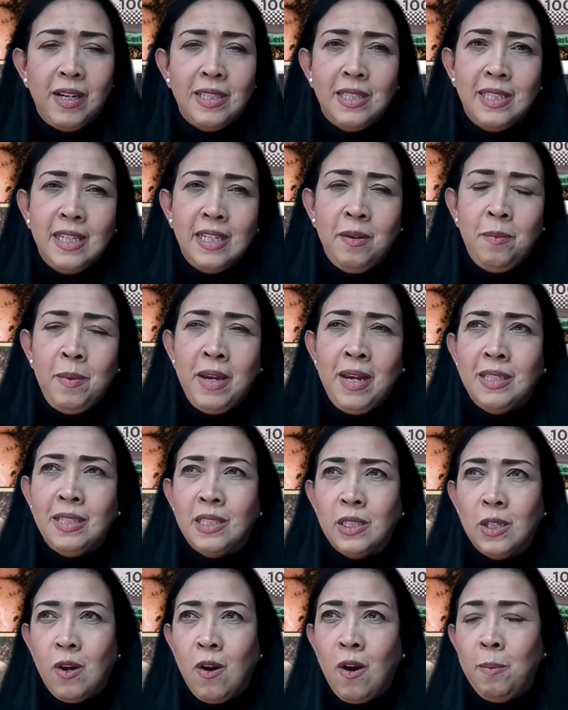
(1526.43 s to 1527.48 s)
CMA
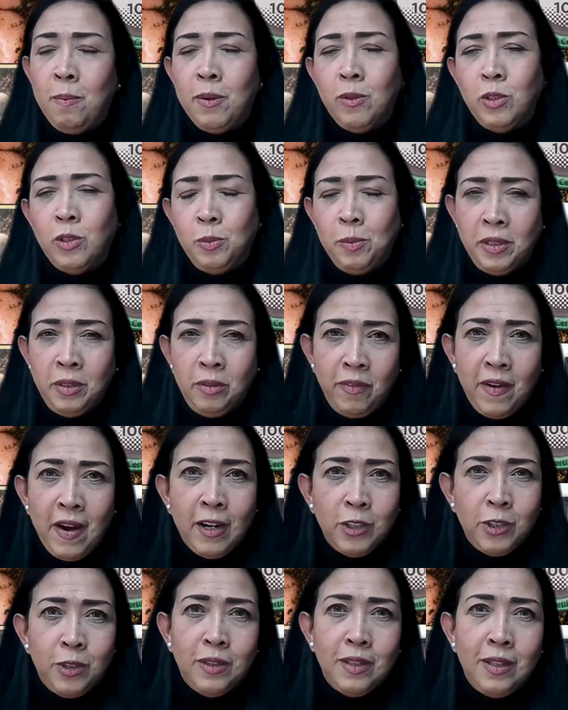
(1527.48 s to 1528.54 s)
is the Compost
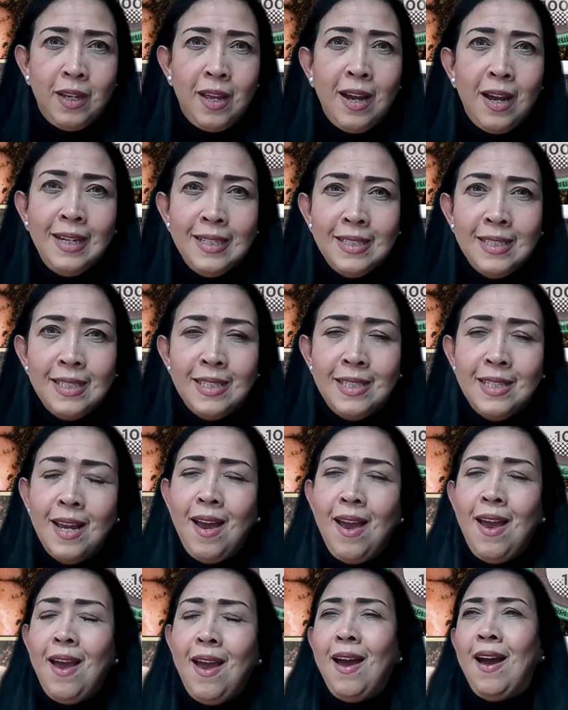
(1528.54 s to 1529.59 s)
Manufacturer Alliance,
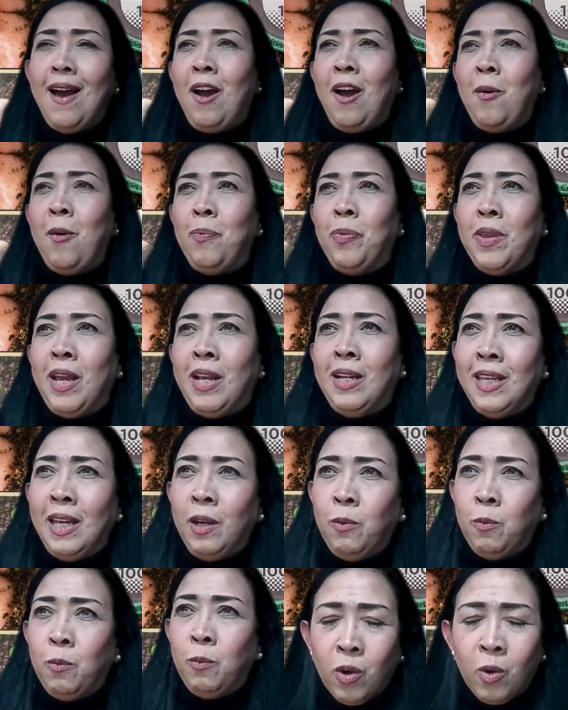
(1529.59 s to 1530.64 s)

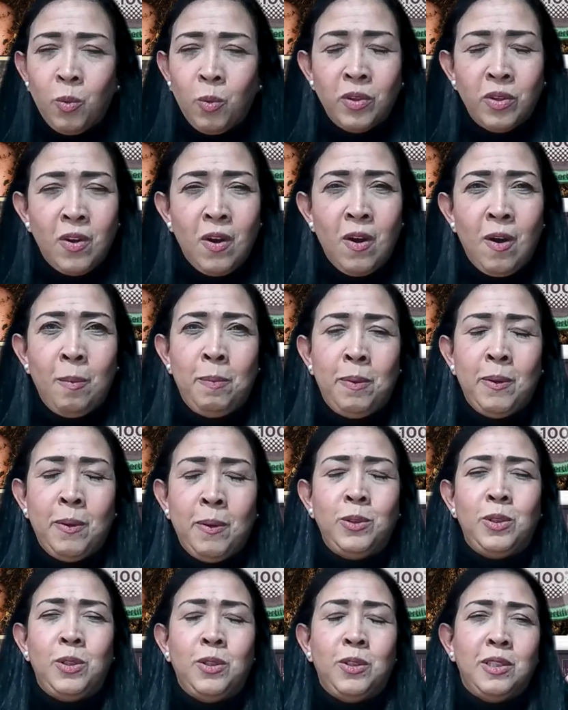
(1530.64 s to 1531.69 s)
and they work with
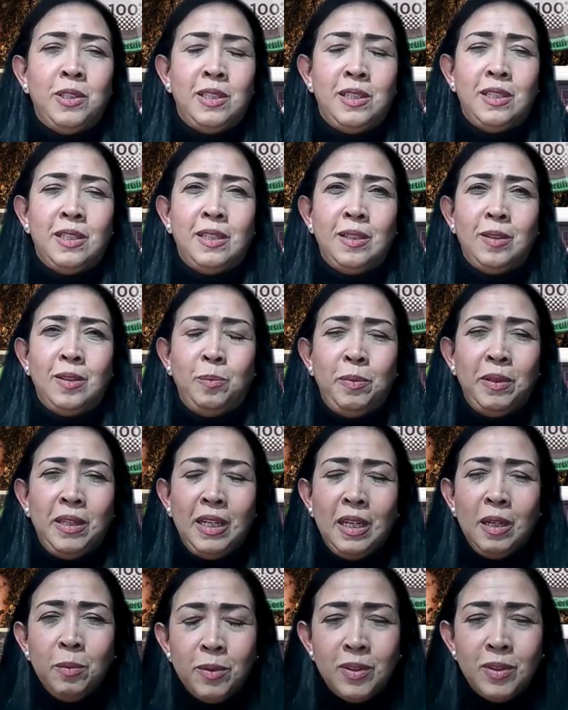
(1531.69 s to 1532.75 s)
composters to
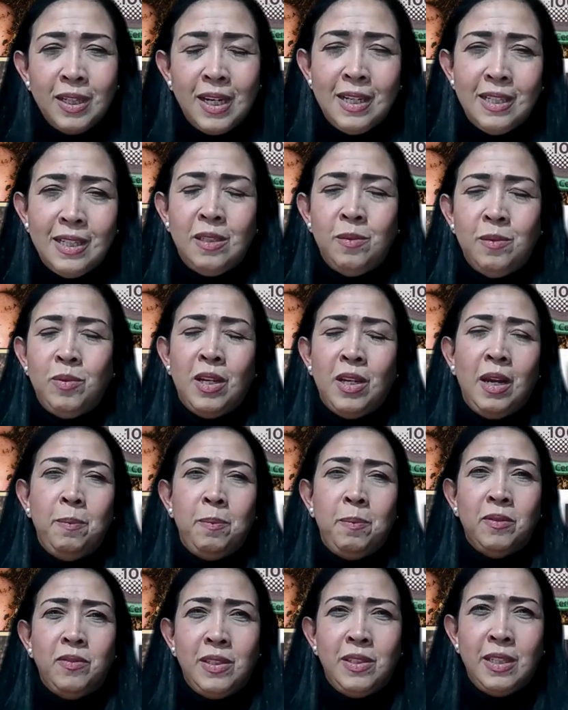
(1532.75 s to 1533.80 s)
be able to get some
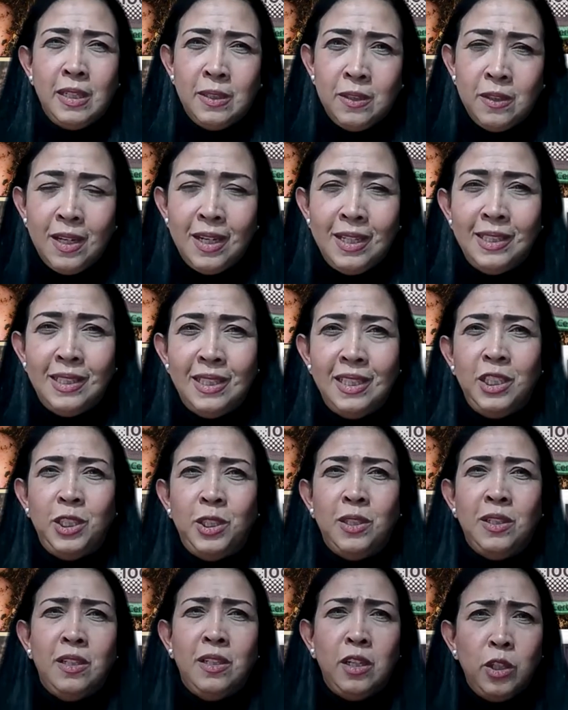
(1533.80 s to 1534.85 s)
type of
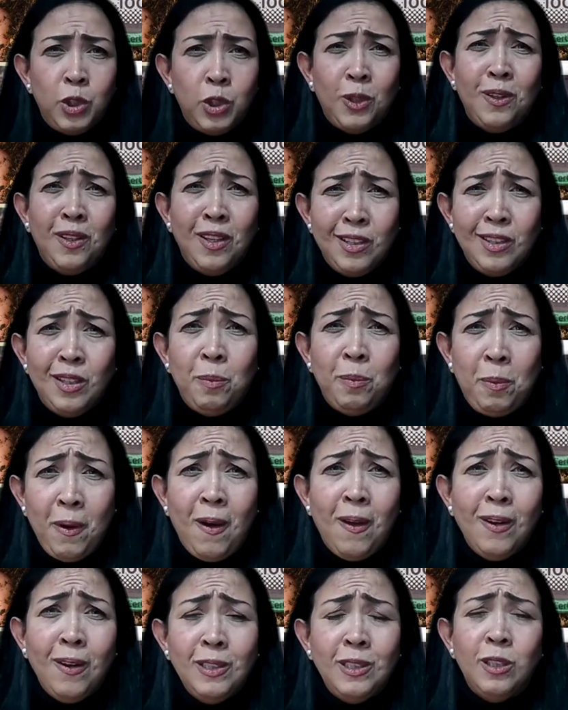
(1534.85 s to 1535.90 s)
standardization and ensure
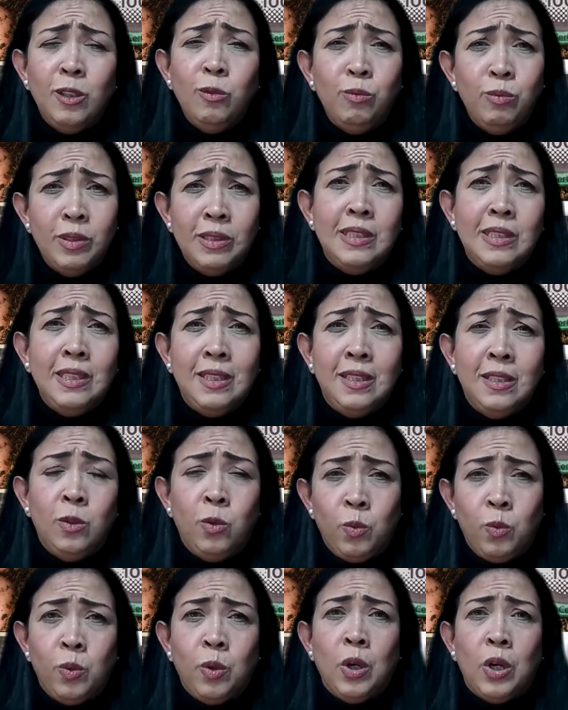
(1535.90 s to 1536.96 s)
that products are really going to
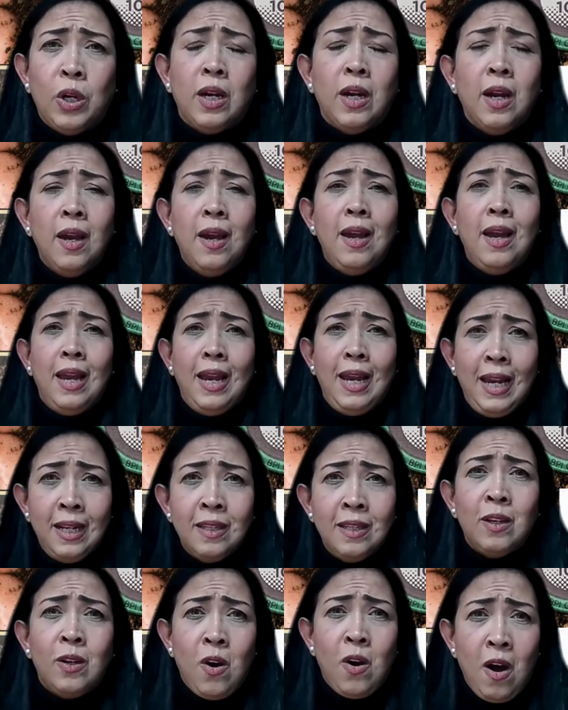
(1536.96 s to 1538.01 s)
work
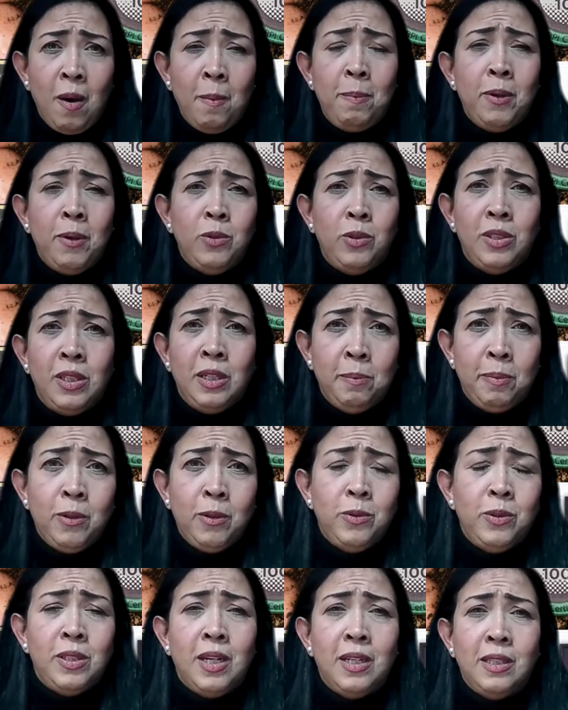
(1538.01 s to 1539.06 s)
in the composting
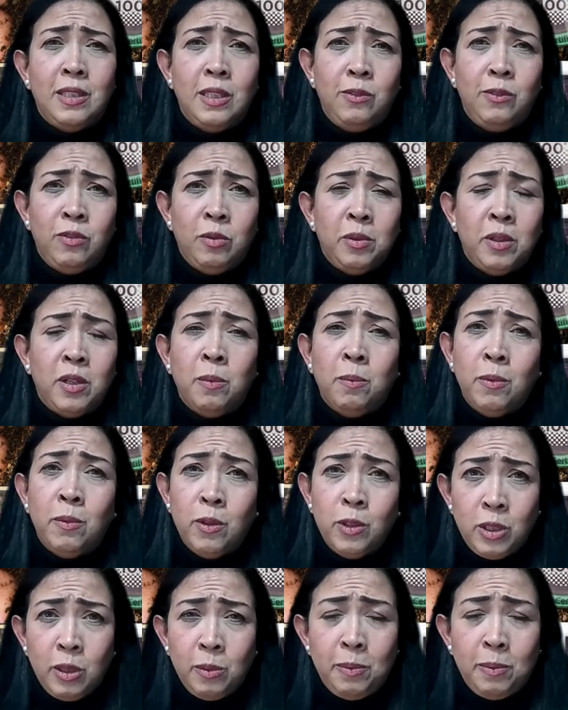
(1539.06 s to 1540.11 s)
processes from a
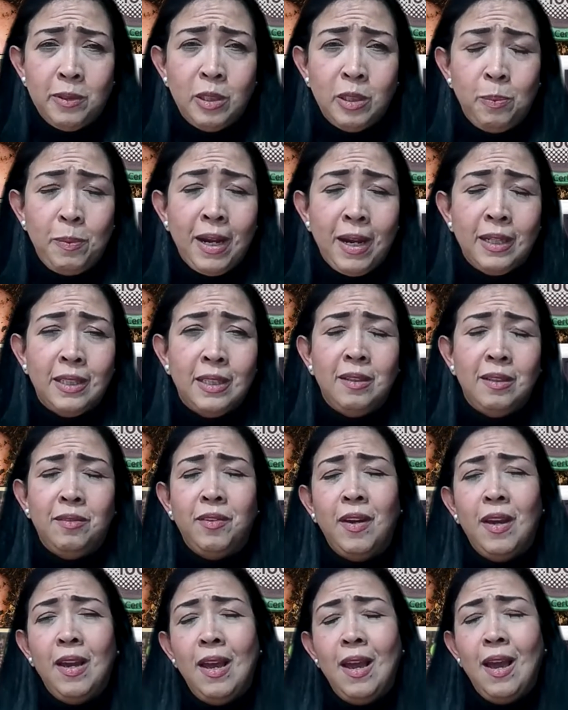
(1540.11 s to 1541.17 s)
commercial
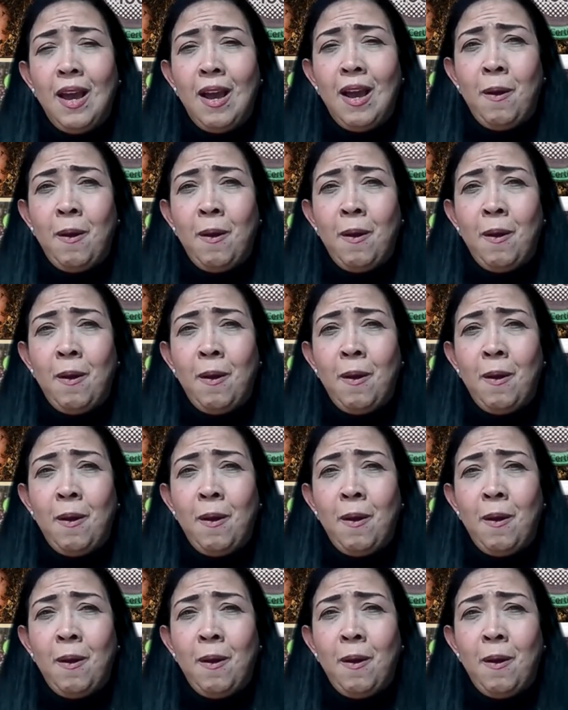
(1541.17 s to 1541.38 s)
perspective.